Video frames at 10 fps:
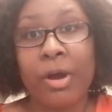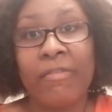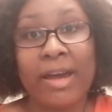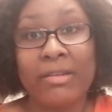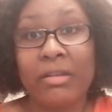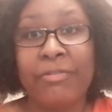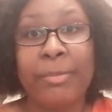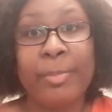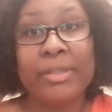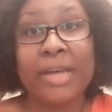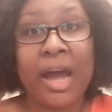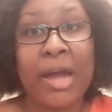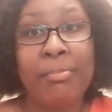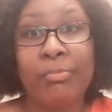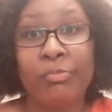I've had nothing but
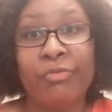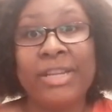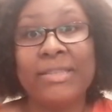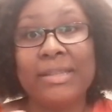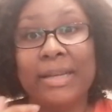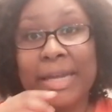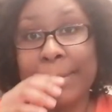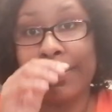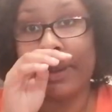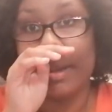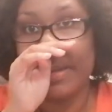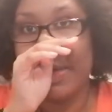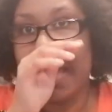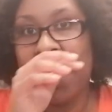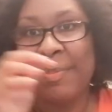time recently, but
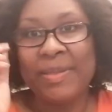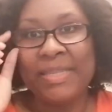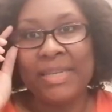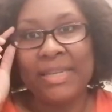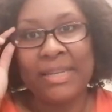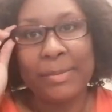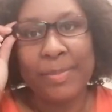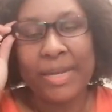particularly